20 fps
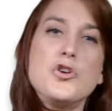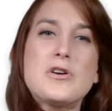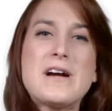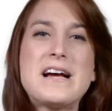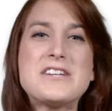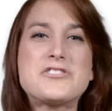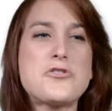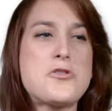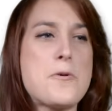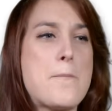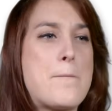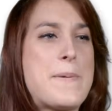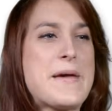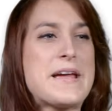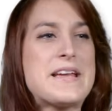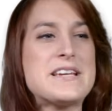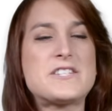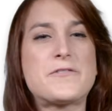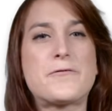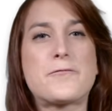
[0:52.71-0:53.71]
You guys are the
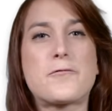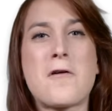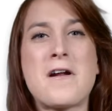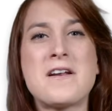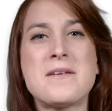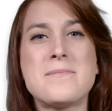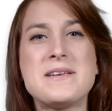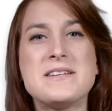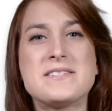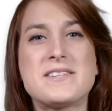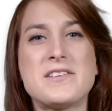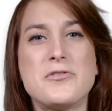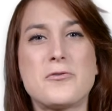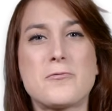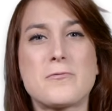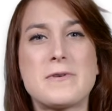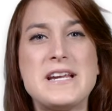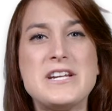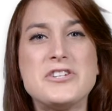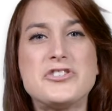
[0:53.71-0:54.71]
biggest frenemies in
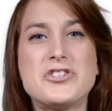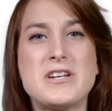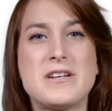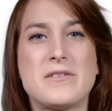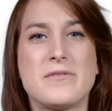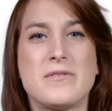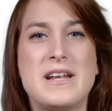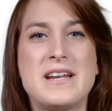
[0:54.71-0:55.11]
the region,